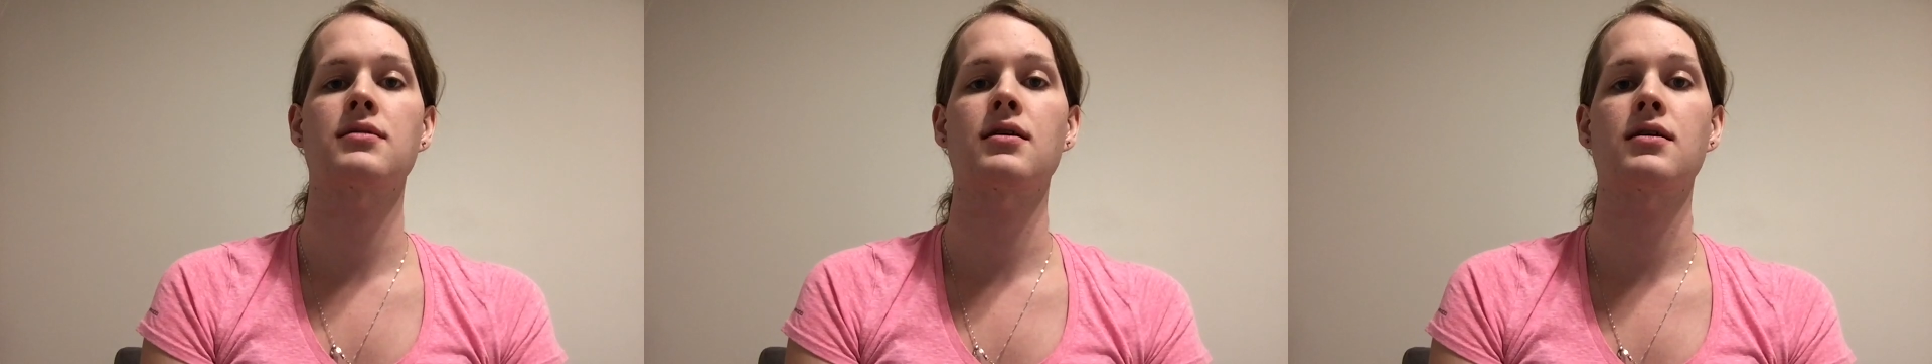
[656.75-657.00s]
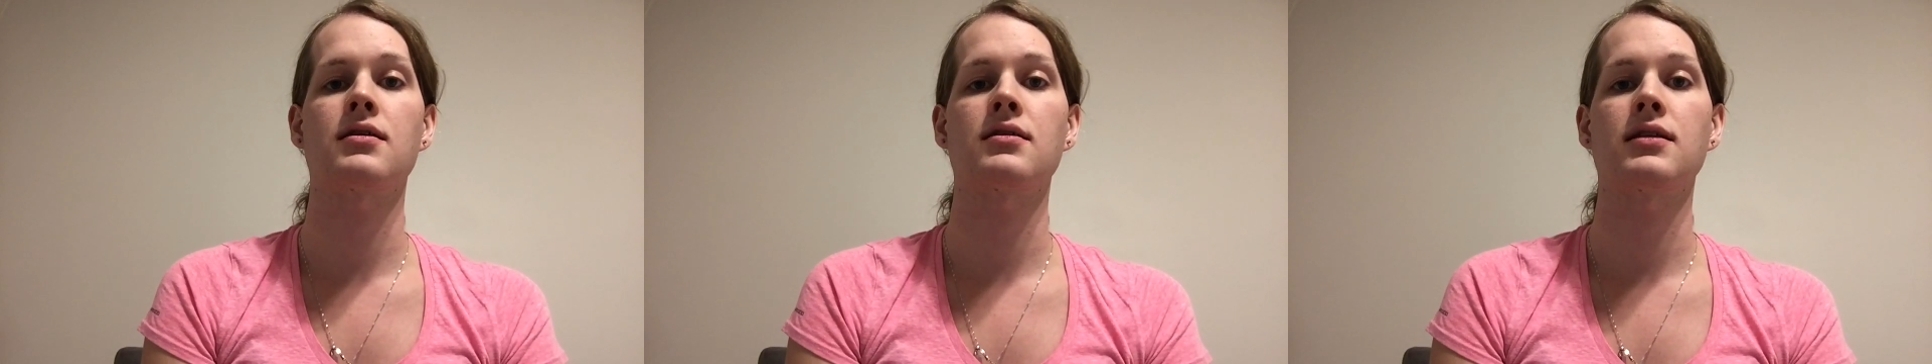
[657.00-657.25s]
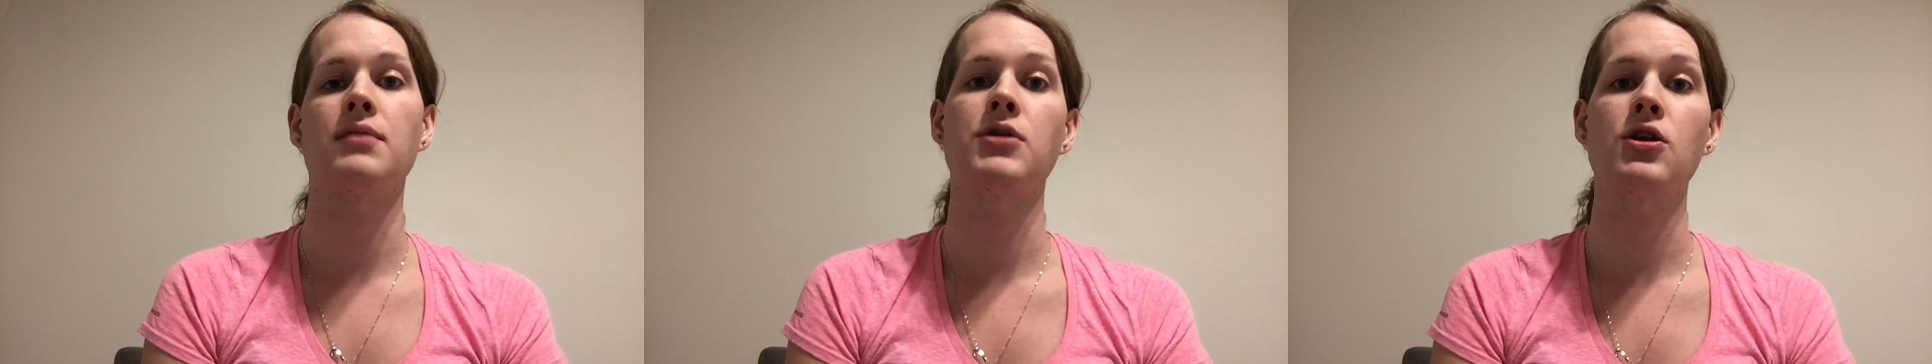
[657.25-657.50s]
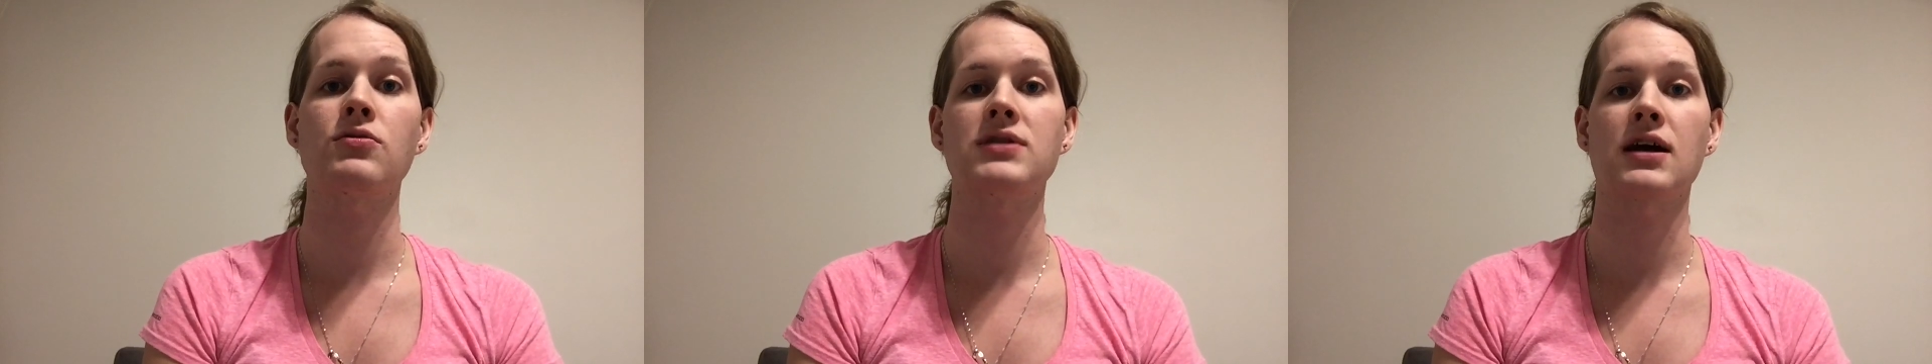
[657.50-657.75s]
Let me
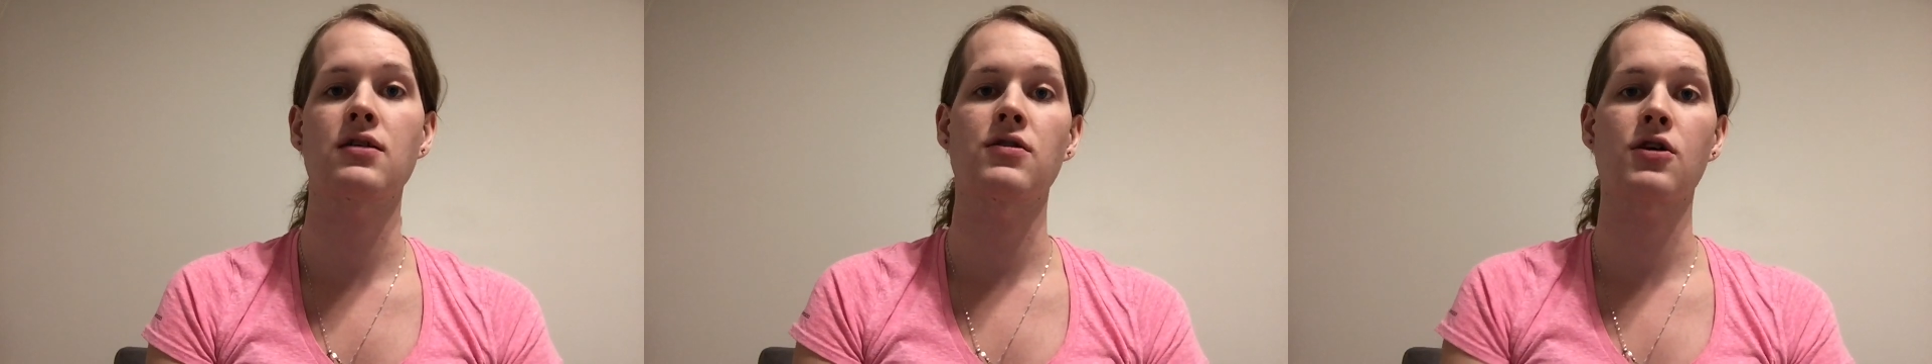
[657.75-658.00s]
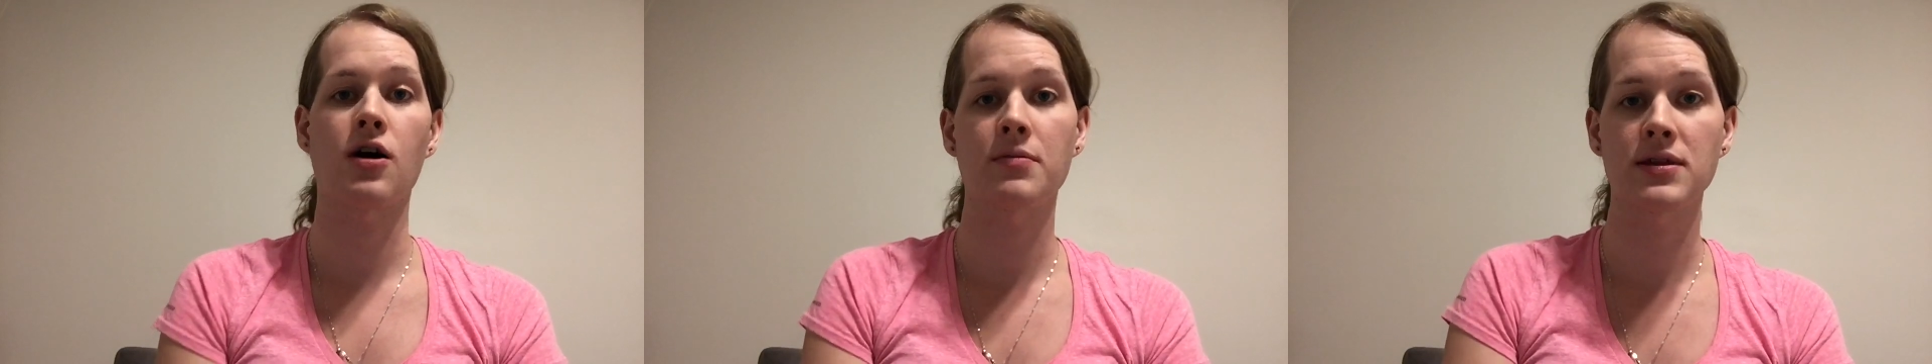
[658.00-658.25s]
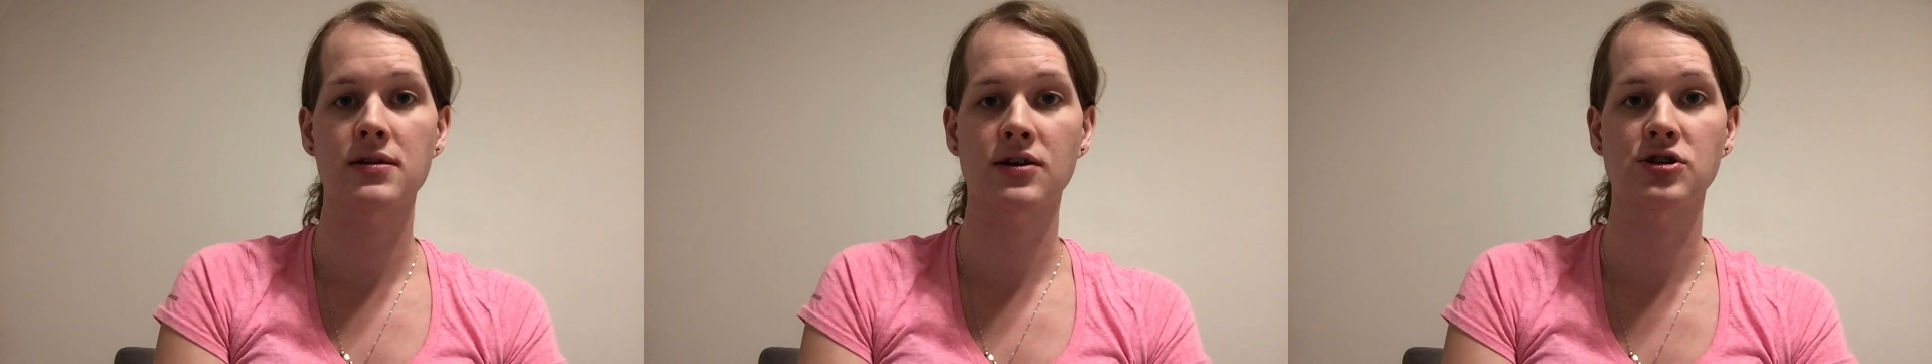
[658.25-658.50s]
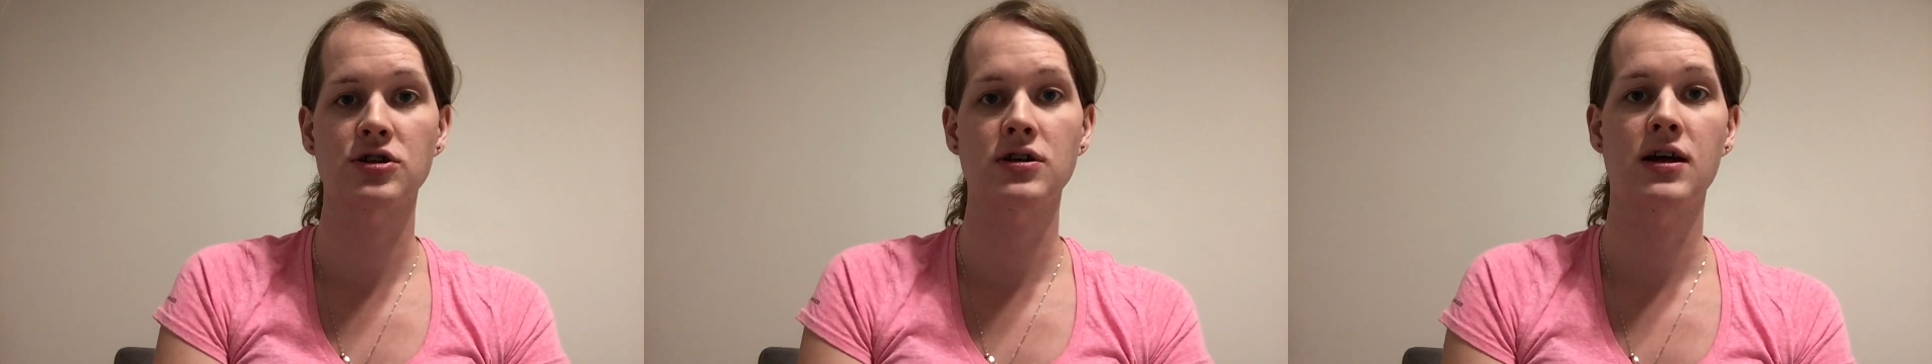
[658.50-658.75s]
know down in the comment
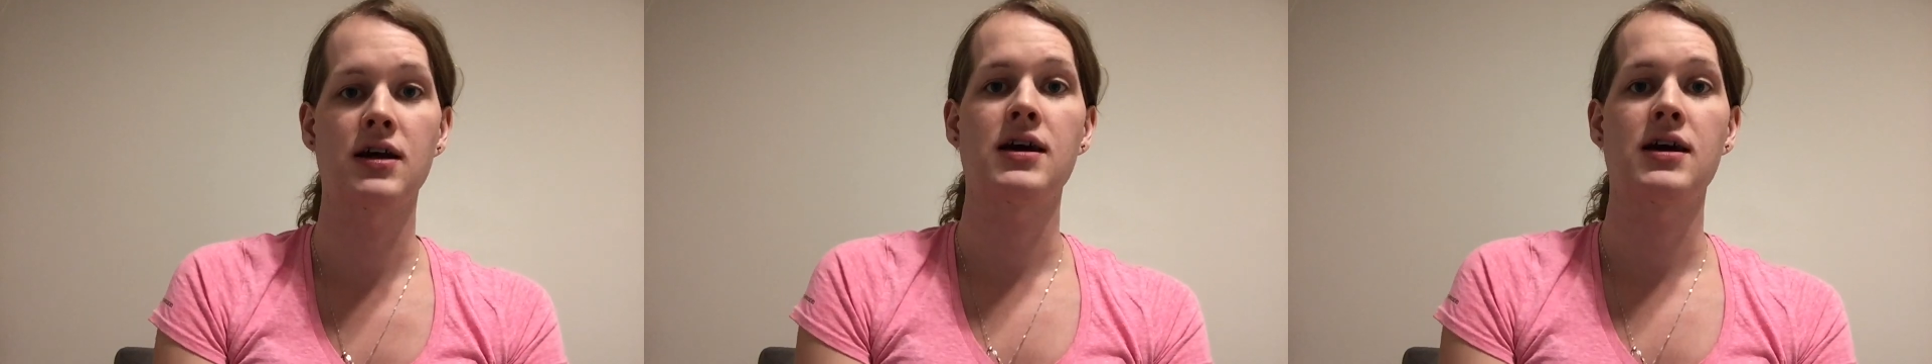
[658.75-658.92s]
section.